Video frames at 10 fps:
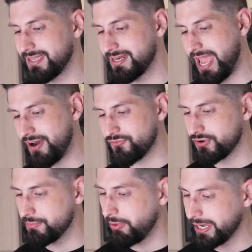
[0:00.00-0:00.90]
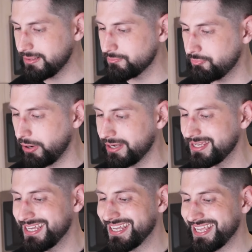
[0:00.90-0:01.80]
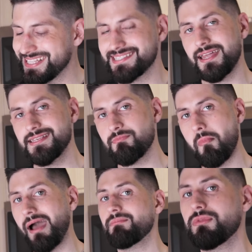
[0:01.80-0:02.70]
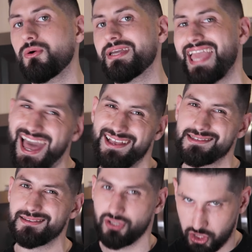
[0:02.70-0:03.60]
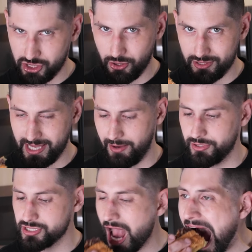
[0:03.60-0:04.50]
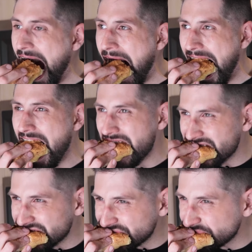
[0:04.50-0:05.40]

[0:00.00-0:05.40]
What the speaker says: in every bite, but it's not as mind-blowing as the shish taouk sandwich. I will say this though,